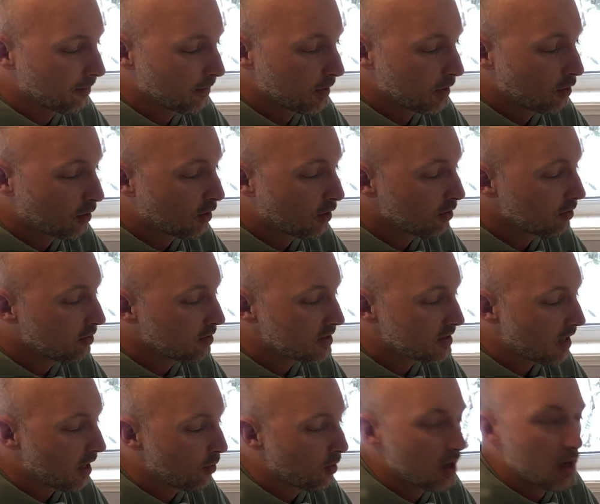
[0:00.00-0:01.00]
you couldn't
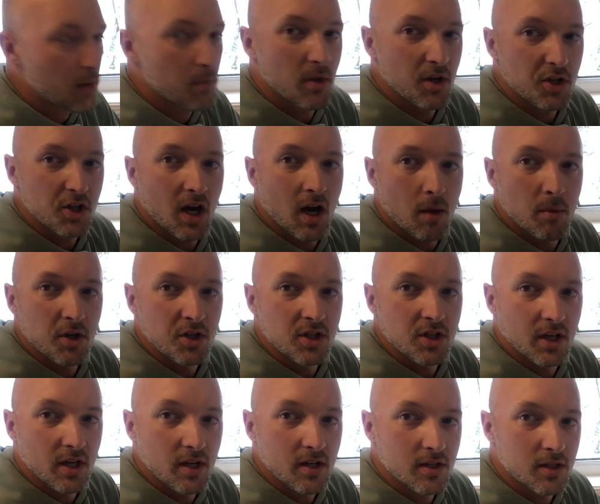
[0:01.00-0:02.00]
say really much how much
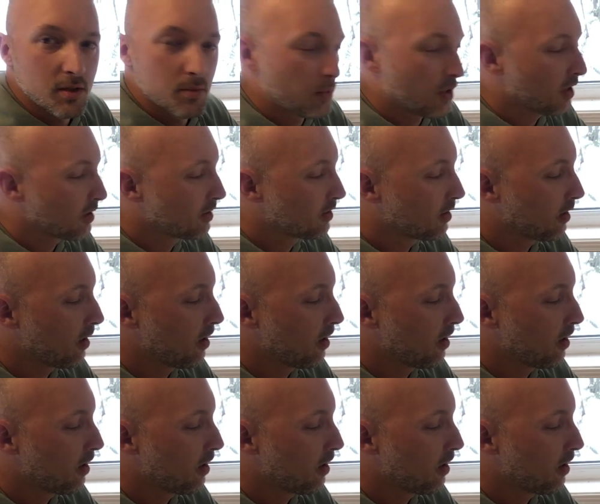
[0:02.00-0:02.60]
it is, but